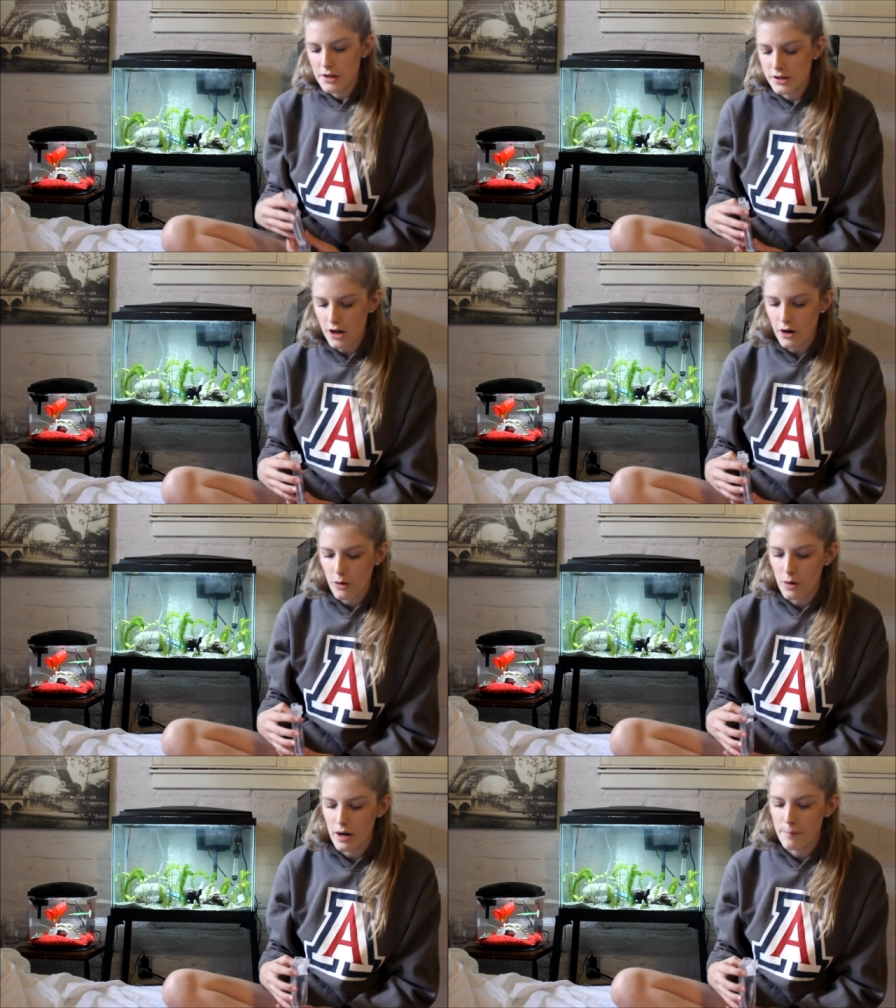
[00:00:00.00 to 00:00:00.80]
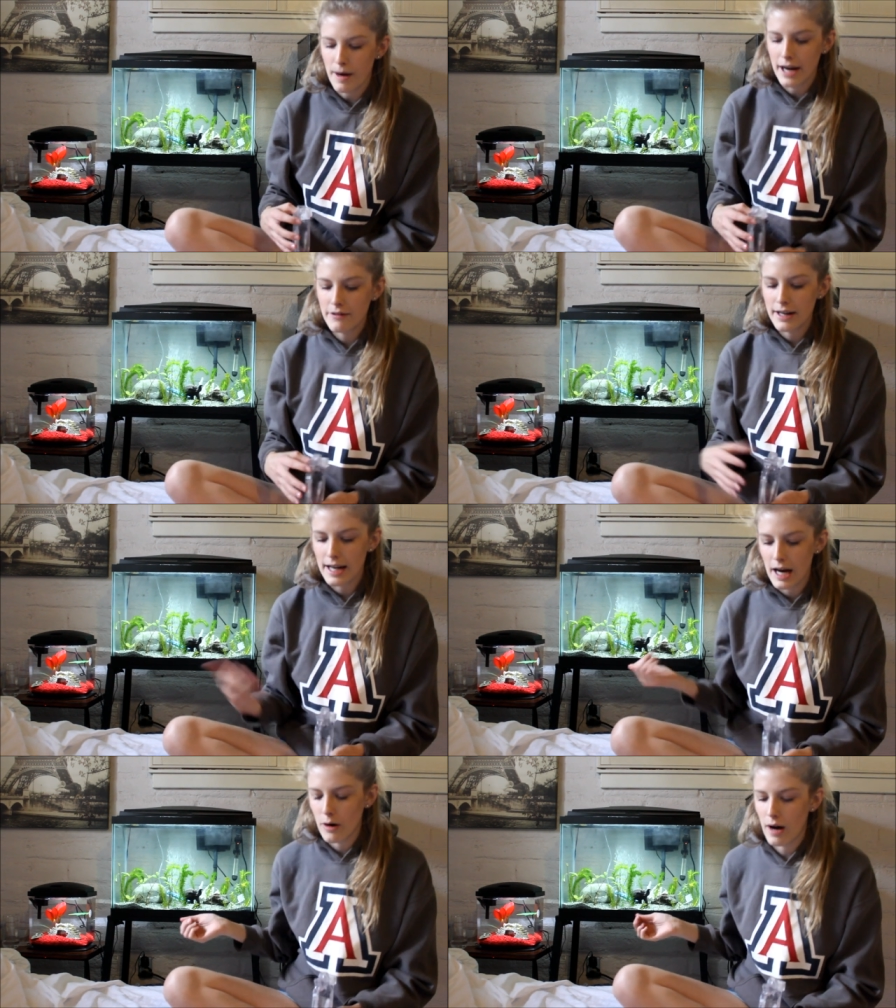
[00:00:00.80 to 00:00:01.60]
So mine right
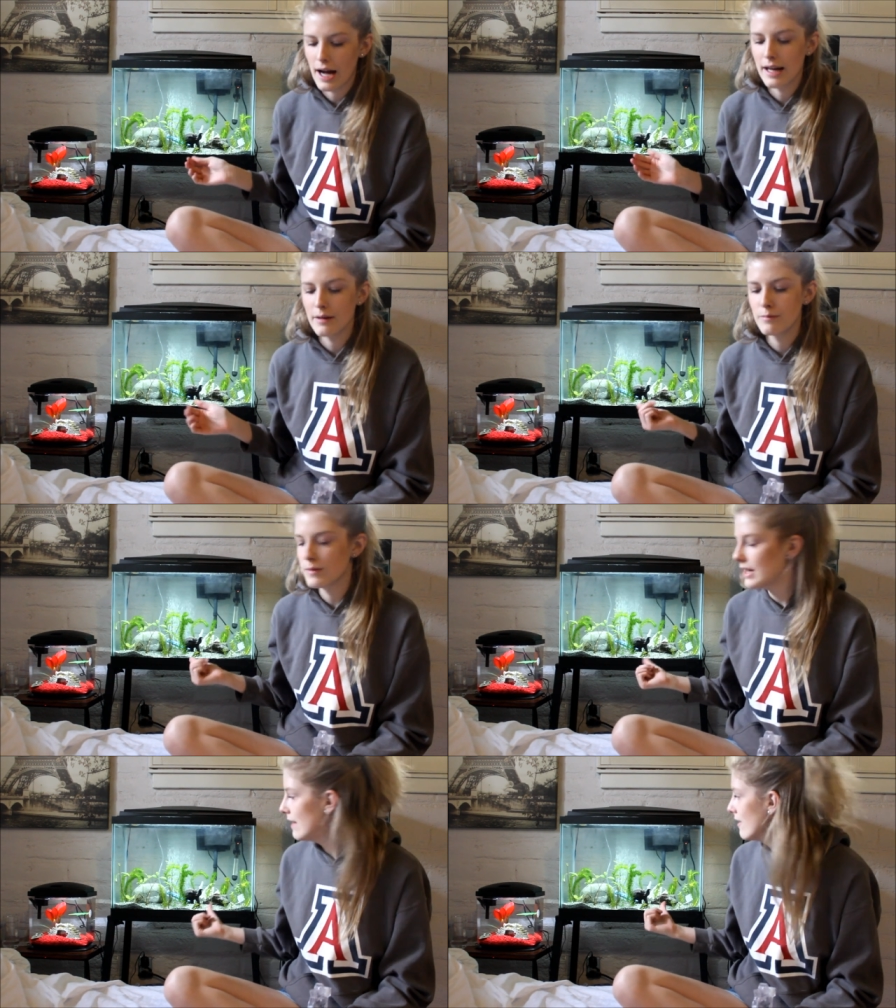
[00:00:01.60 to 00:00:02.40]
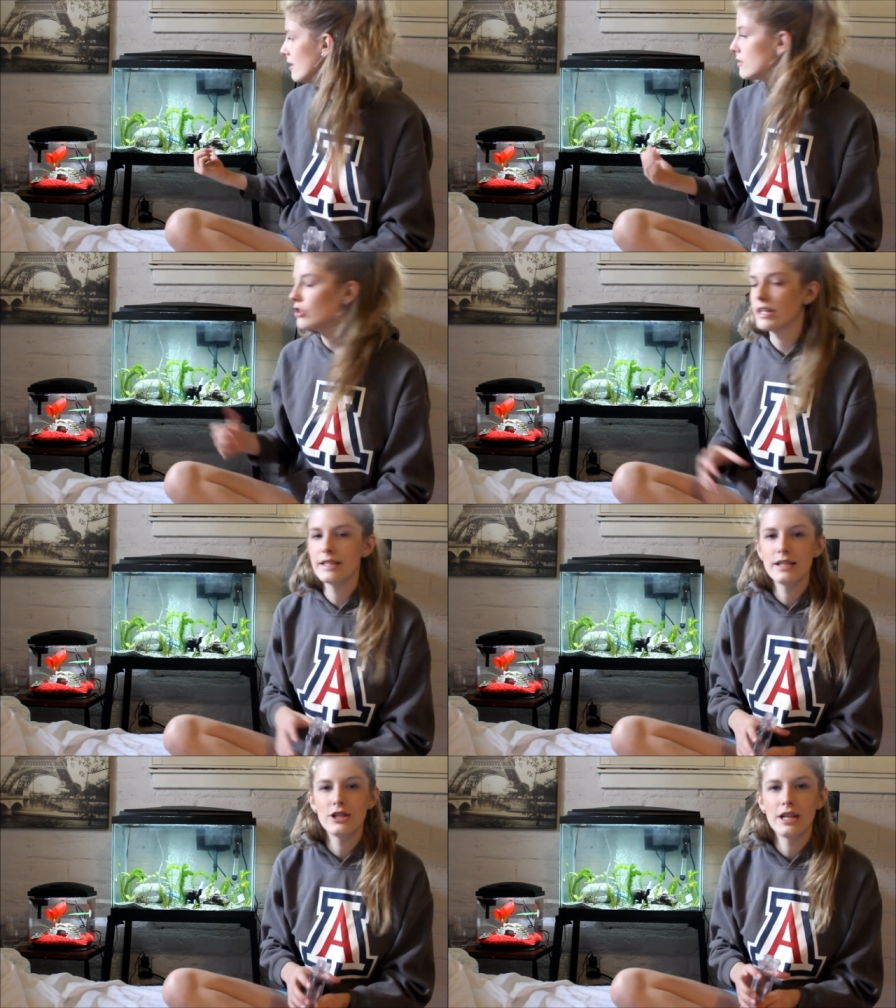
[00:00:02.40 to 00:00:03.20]
now, I am in the
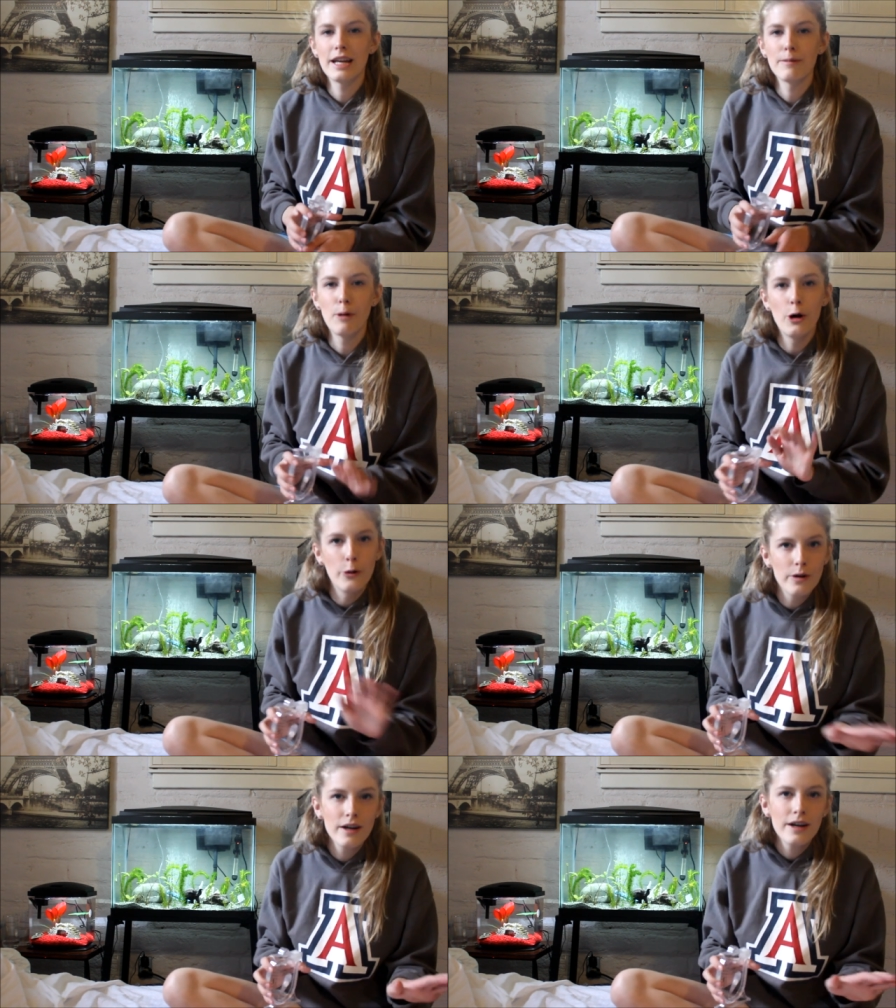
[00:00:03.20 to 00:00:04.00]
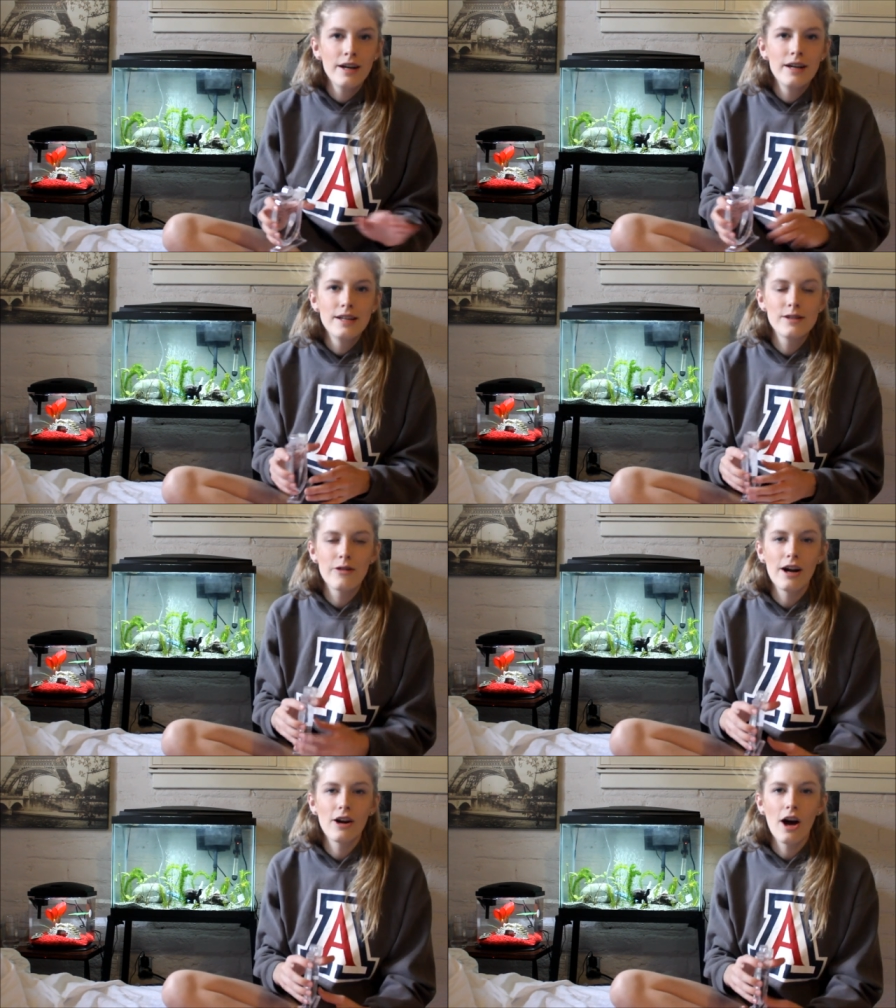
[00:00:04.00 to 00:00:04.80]
transitioning mode. So
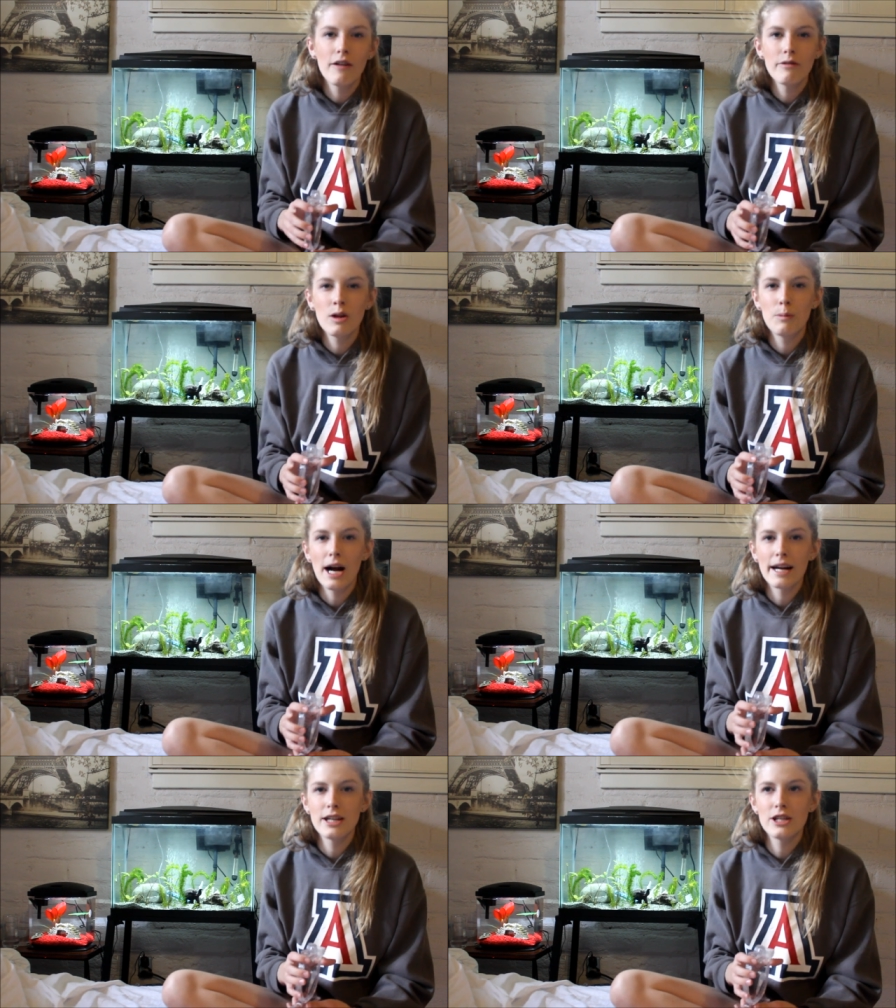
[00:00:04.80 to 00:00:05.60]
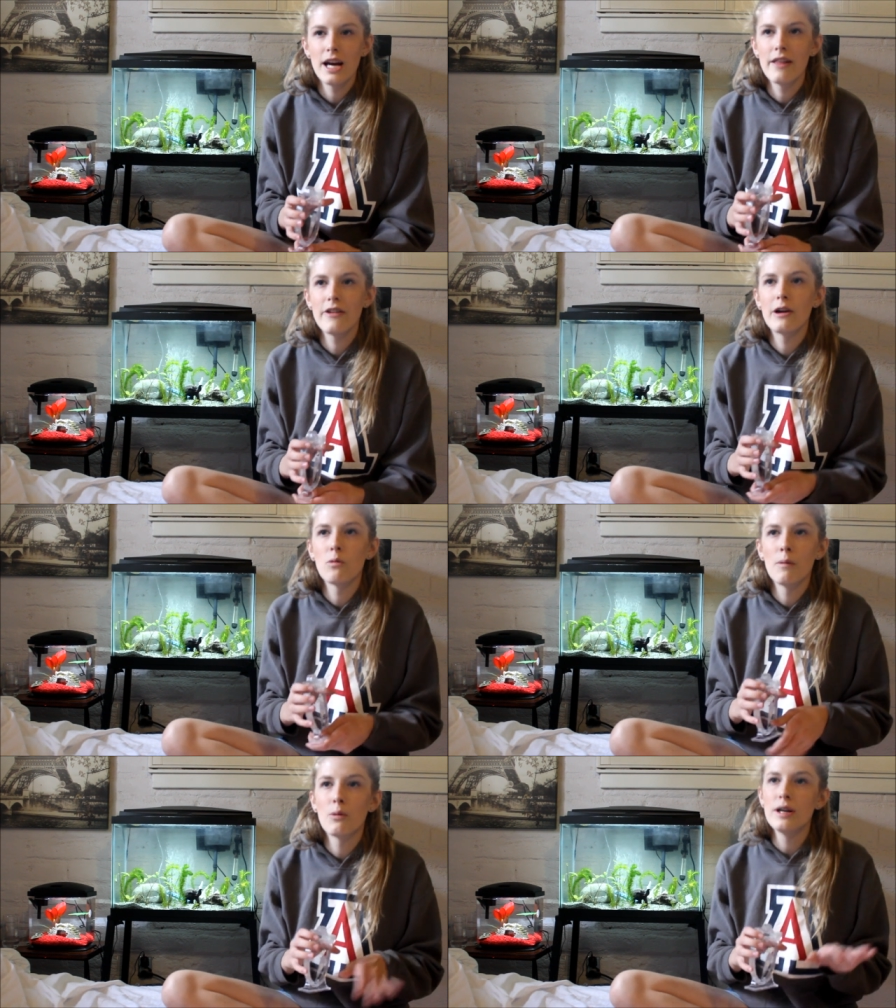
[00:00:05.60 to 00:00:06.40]
they're not fully brackish yet. They're at
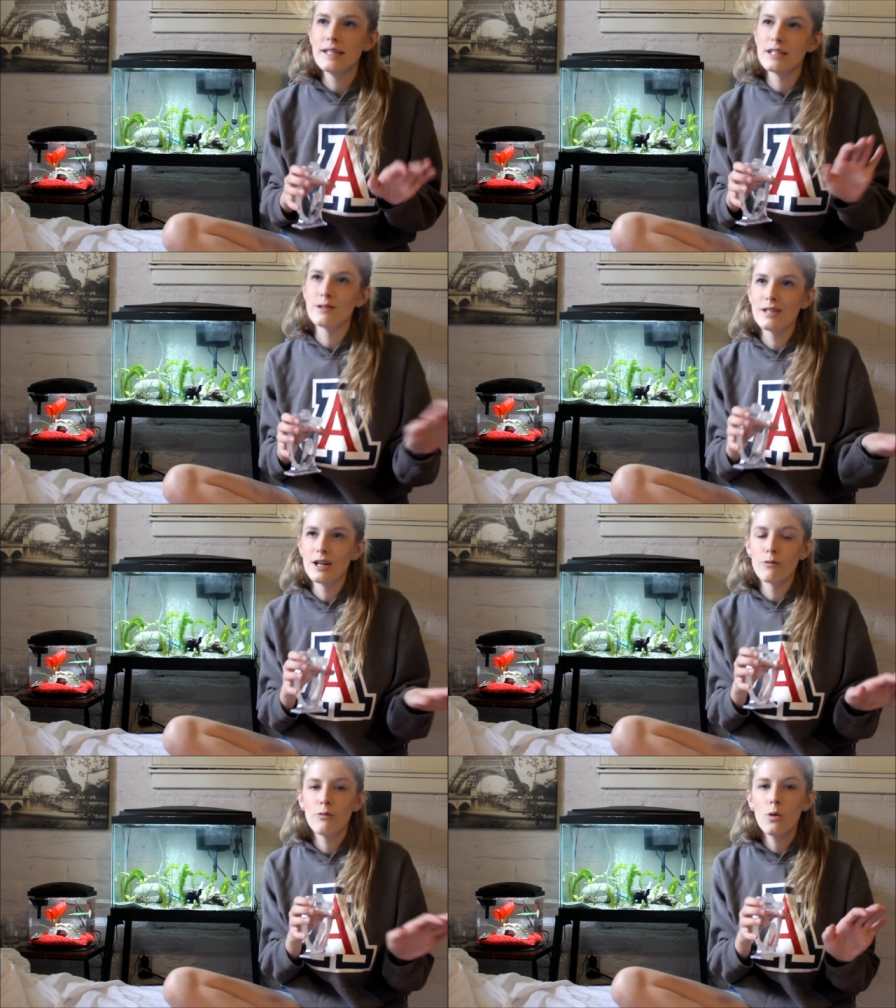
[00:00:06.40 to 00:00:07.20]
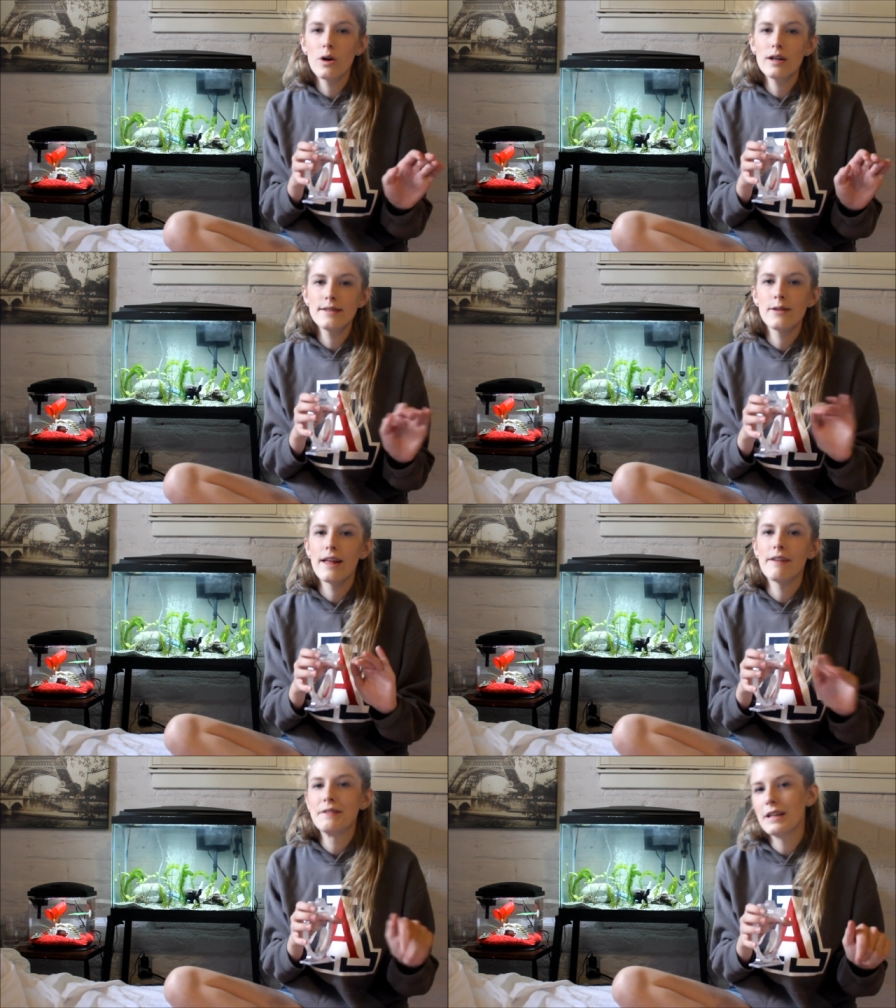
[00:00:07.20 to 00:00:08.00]
1.004, so they
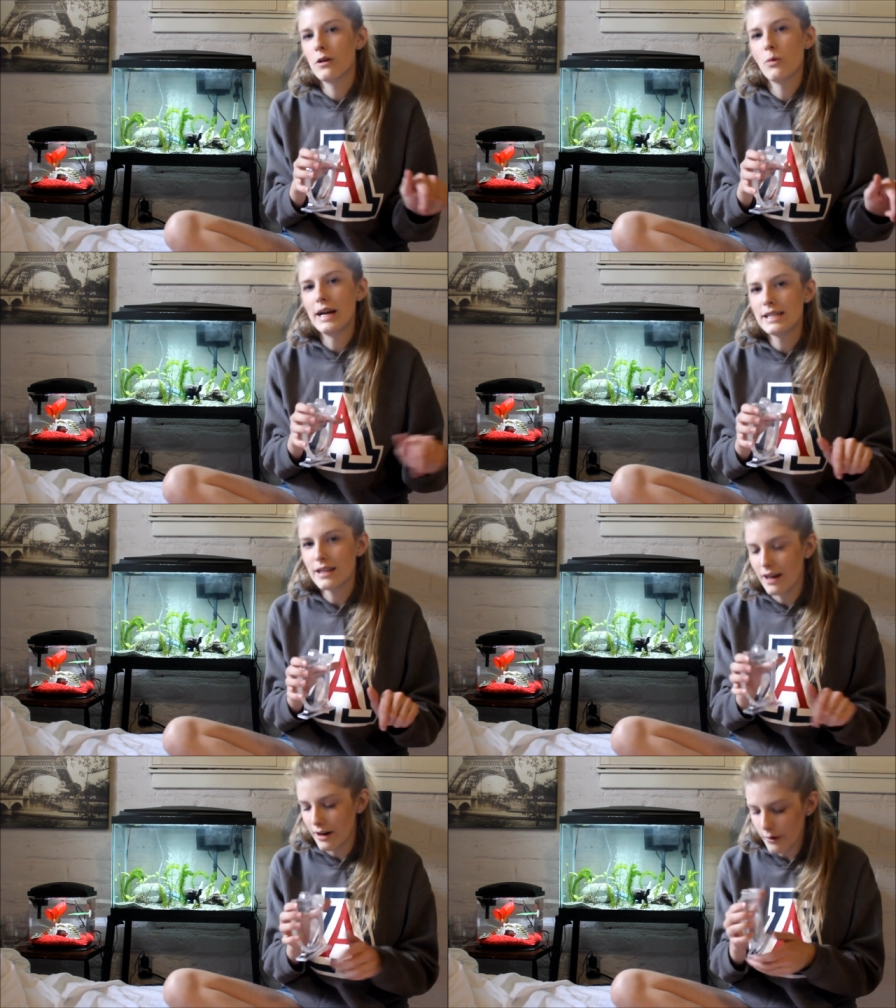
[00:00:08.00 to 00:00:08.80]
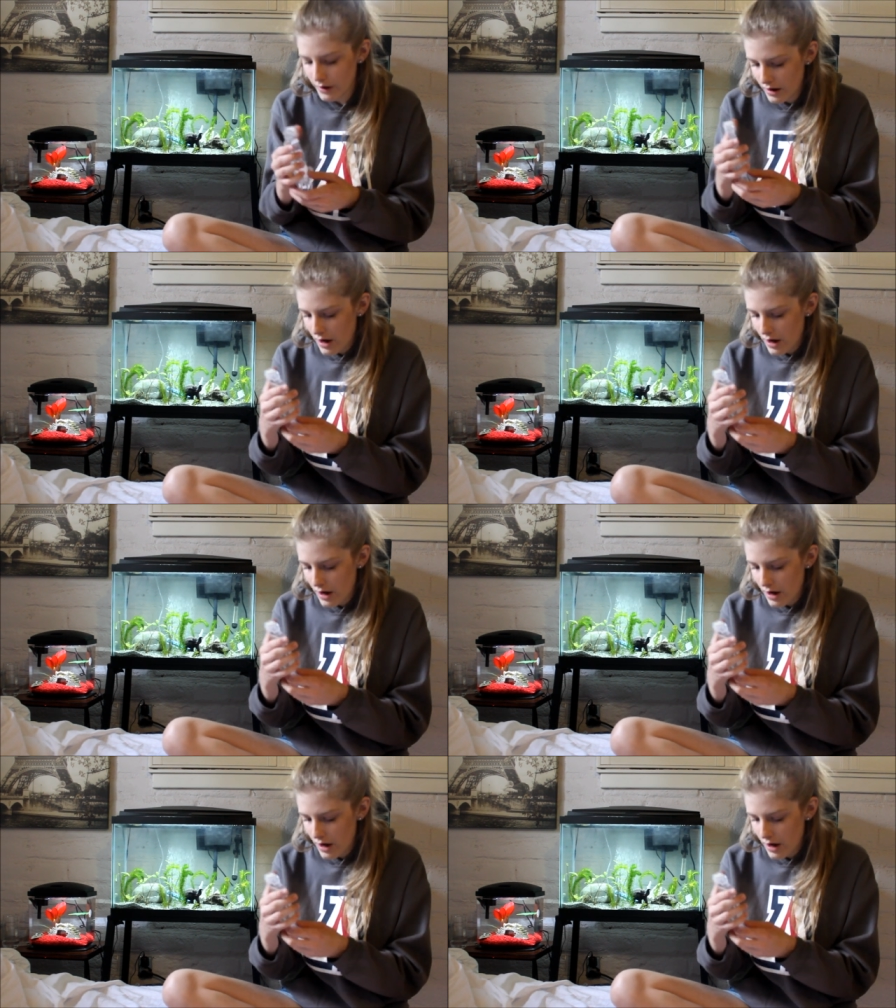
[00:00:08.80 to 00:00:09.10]
have a little way to go.